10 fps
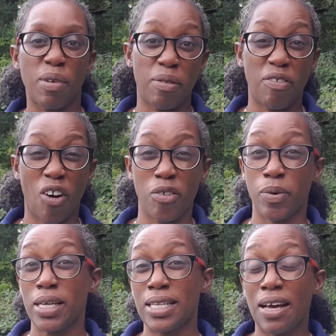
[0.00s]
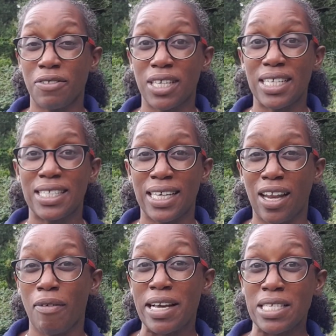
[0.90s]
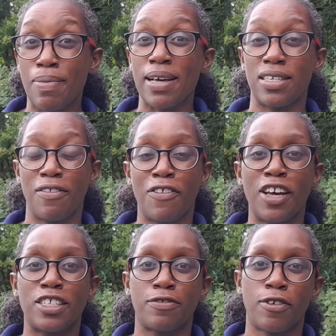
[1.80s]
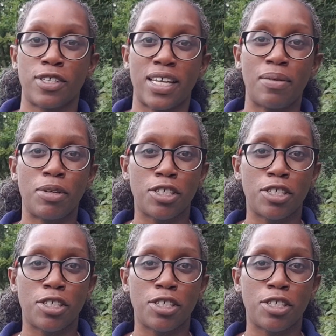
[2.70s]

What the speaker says: maybe 5 weeks left until our expected first frost date,